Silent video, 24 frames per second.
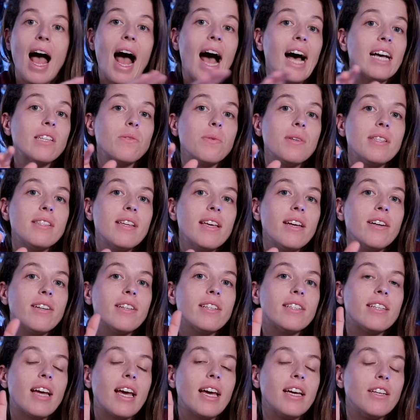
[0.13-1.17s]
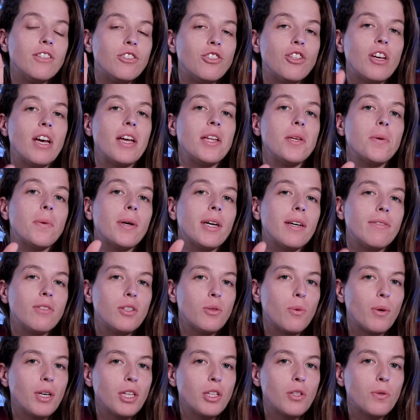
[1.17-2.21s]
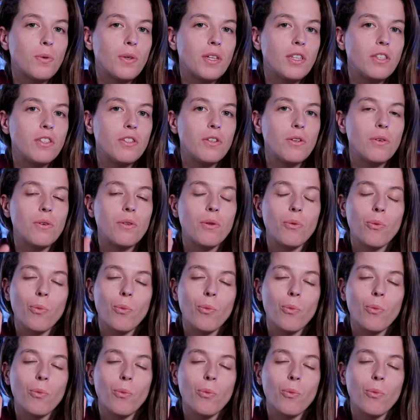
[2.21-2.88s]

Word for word: As we see here today in January of 2022,